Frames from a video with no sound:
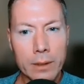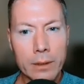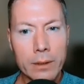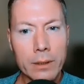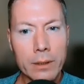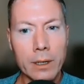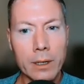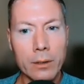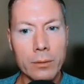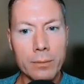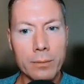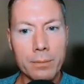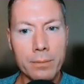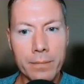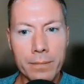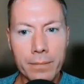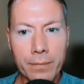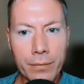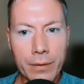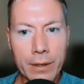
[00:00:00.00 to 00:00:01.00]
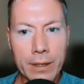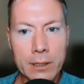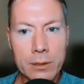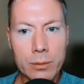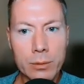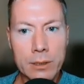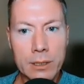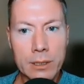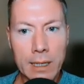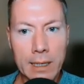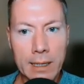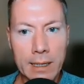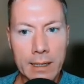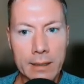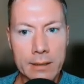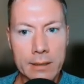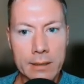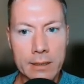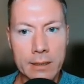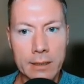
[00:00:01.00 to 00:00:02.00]
You know, things were telling
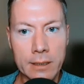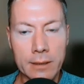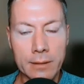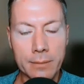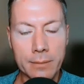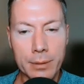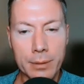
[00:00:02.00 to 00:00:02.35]
us to